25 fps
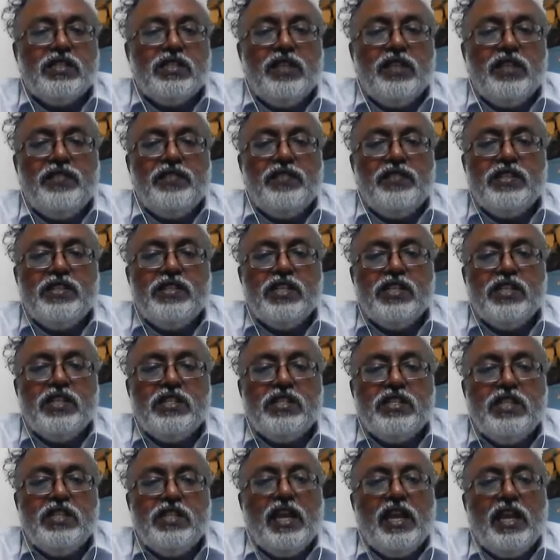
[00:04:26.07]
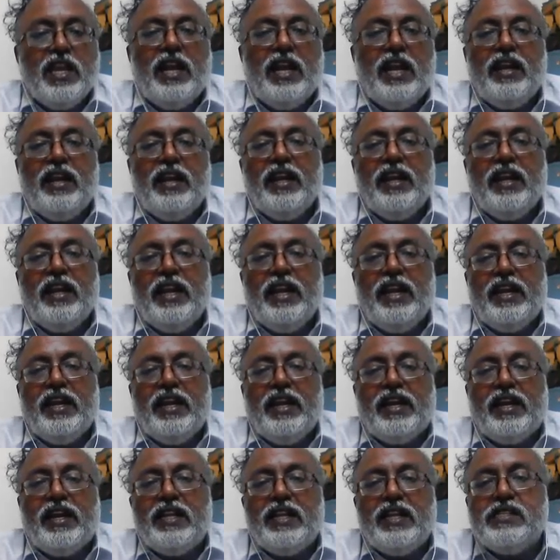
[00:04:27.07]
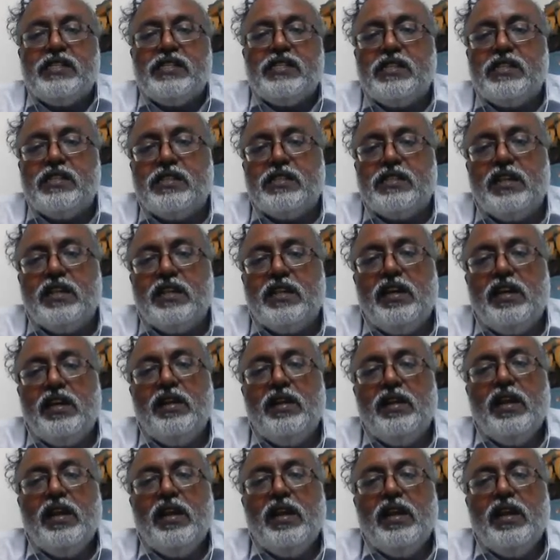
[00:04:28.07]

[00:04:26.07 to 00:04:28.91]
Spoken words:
the efficiency and increases the